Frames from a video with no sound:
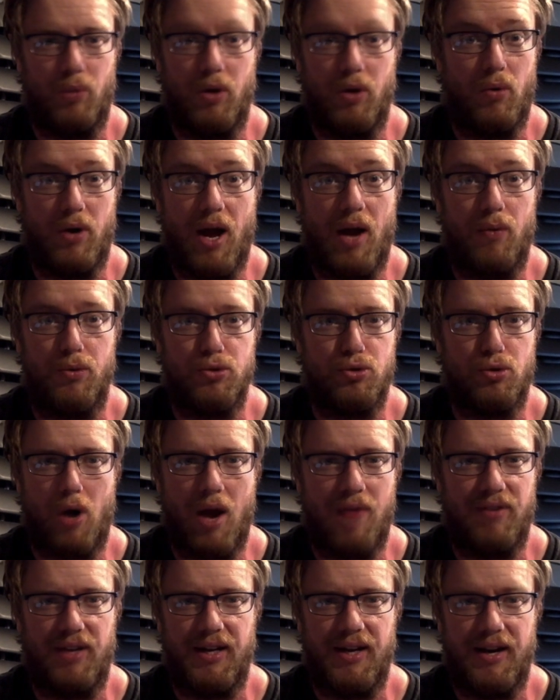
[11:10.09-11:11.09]
when I was
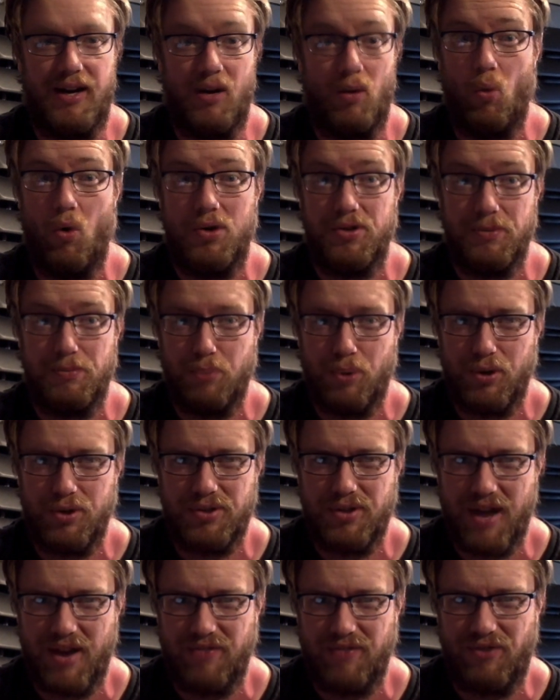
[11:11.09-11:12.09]
driving it, and it wasn't
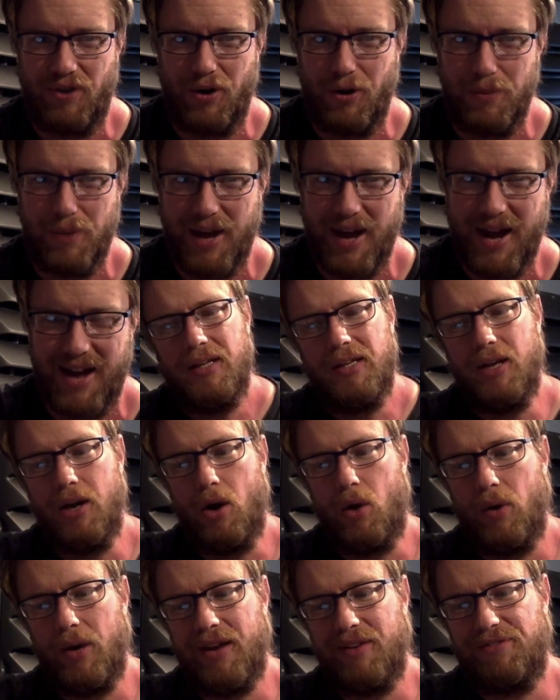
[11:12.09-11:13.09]
pushed that far back.
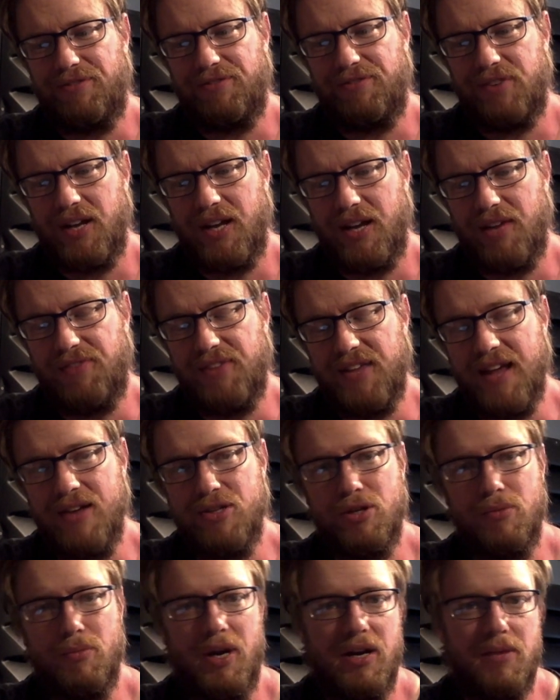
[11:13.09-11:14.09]
If the
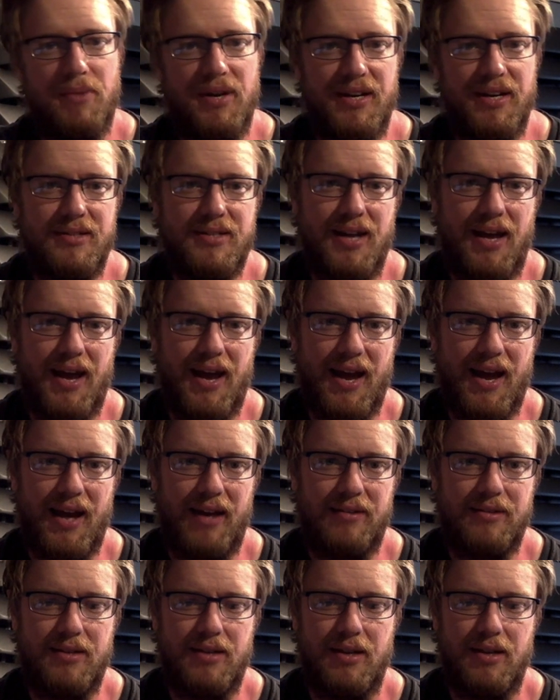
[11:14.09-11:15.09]
engine might have been
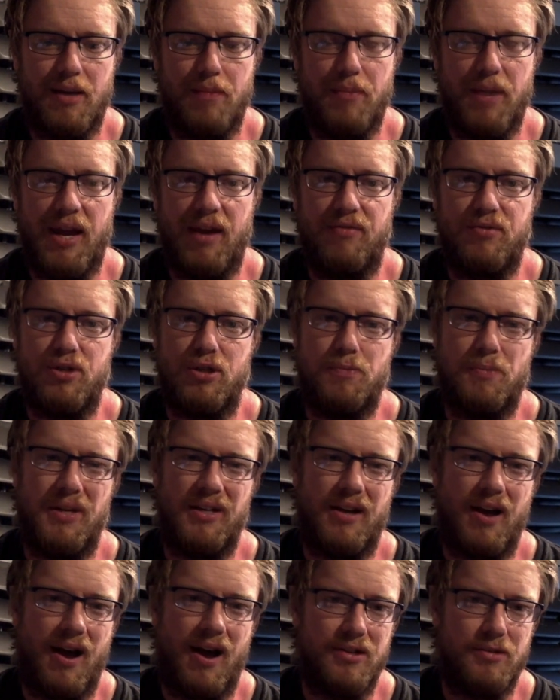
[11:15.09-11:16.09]
intact, it may have just
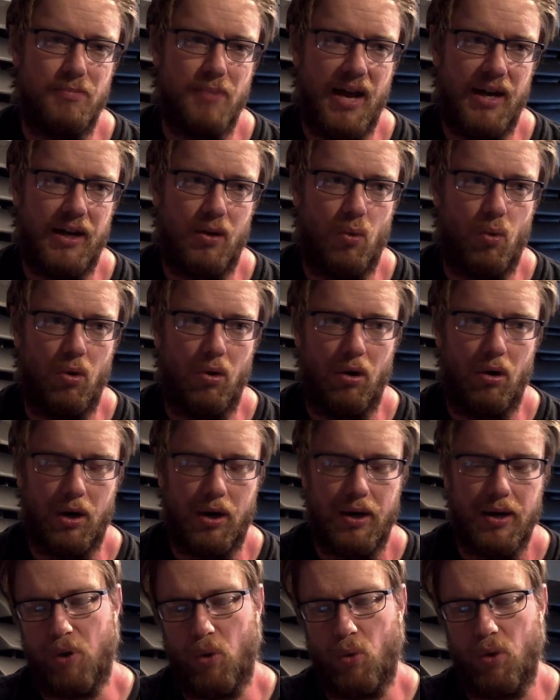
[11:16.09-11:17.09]
been cosmetic
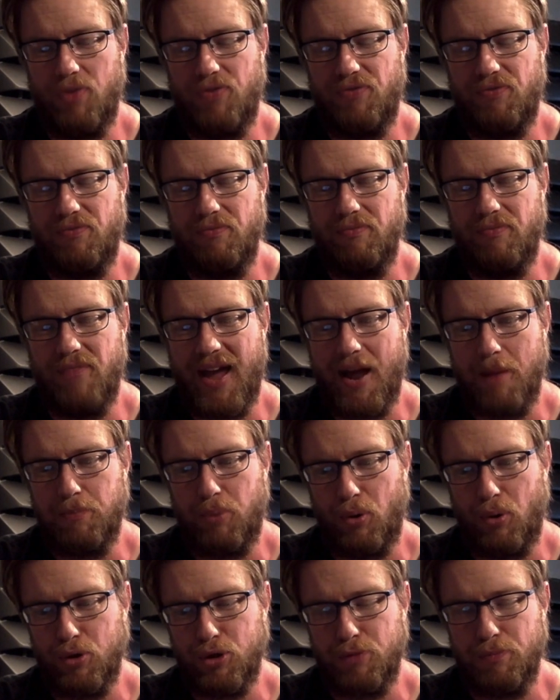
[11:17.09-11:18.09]
work. But with that
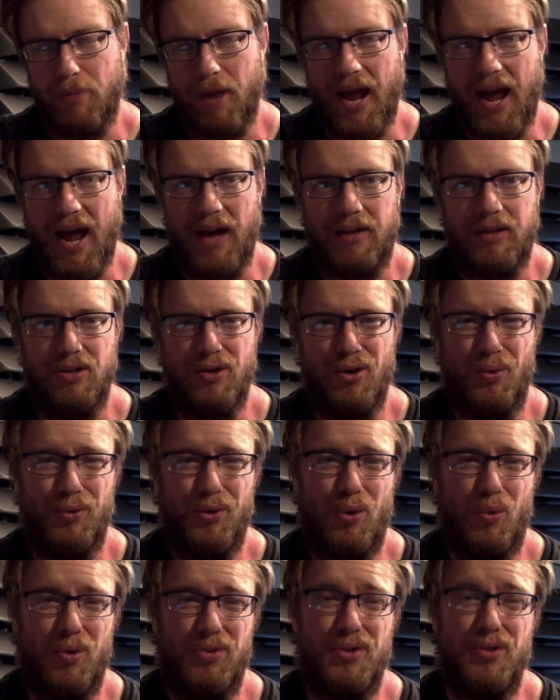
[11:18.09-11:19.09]
pushed back, you don't
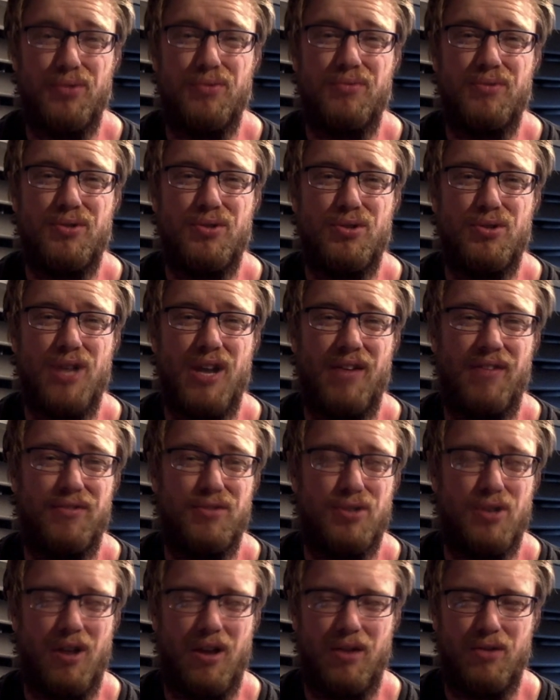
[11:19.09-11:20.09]
know what the
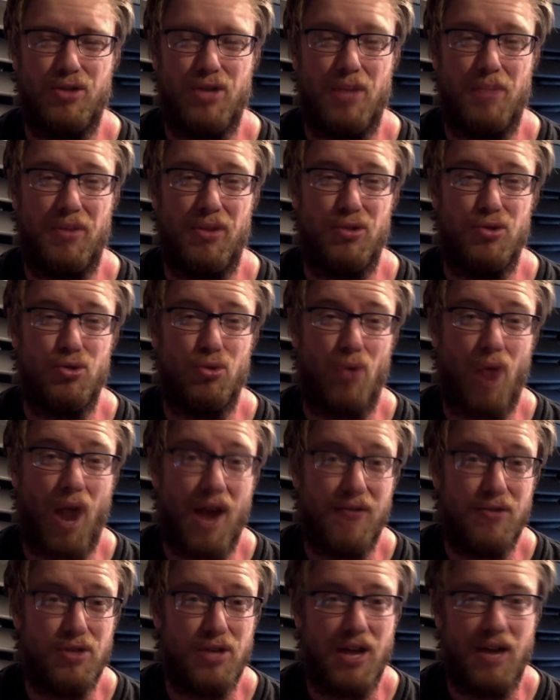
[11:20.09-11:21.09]
shape of the
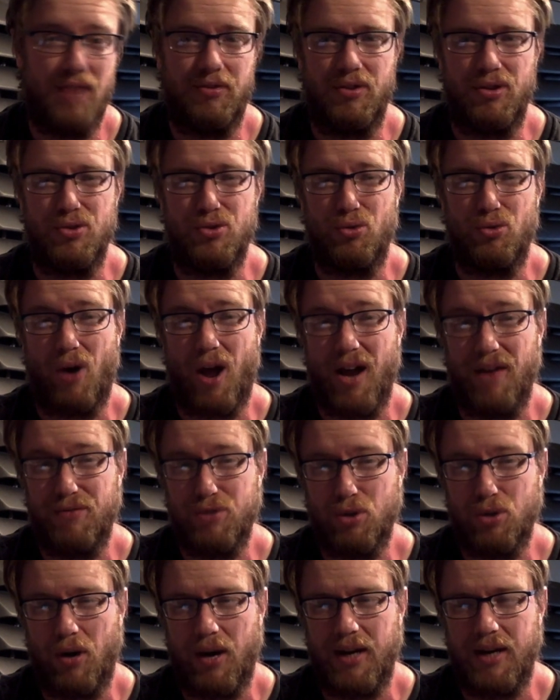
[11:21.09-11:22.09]
drive shaft or the
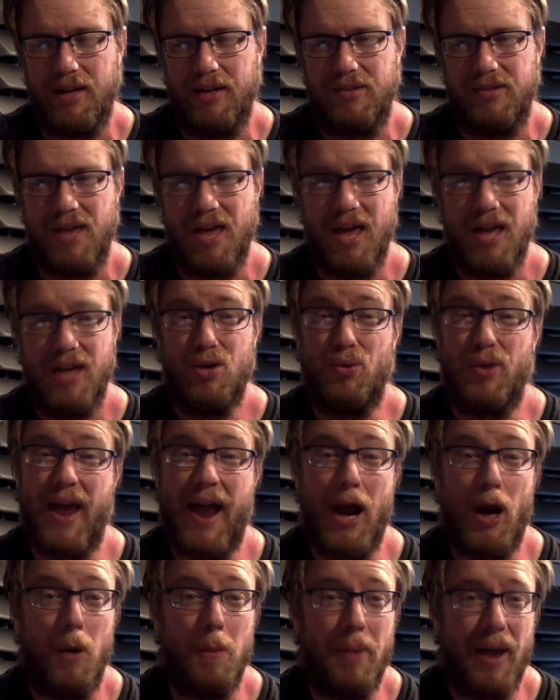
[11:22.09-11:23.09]
drivetrain is. The
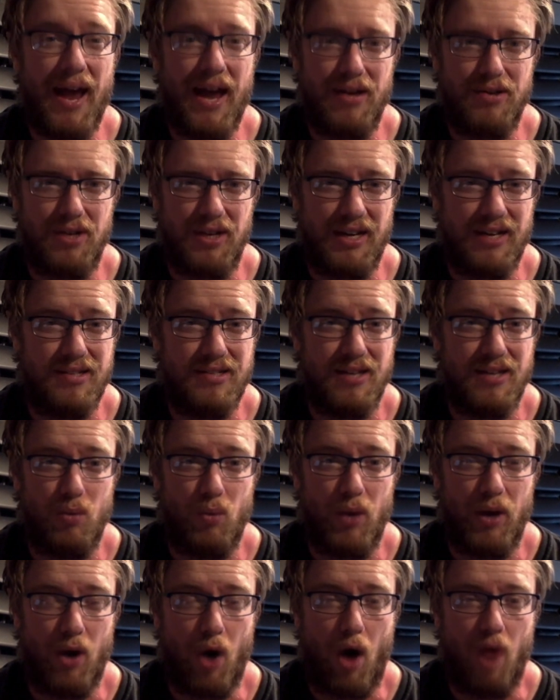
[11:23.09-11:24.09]
airbags, like I said,
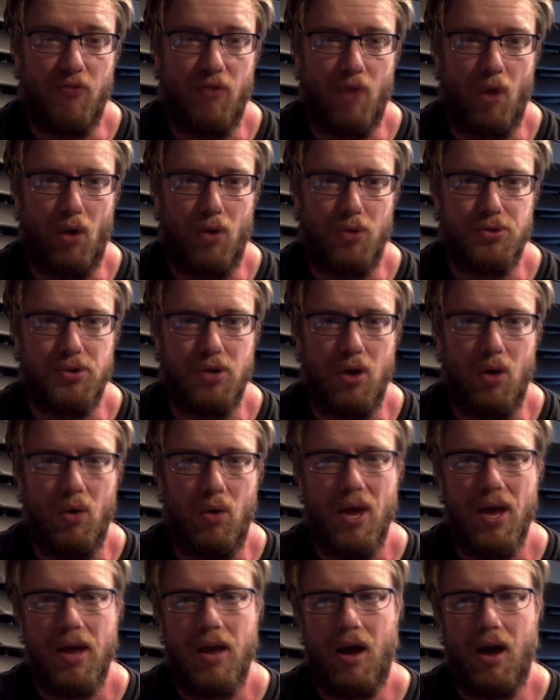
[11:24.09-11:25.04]
went off also.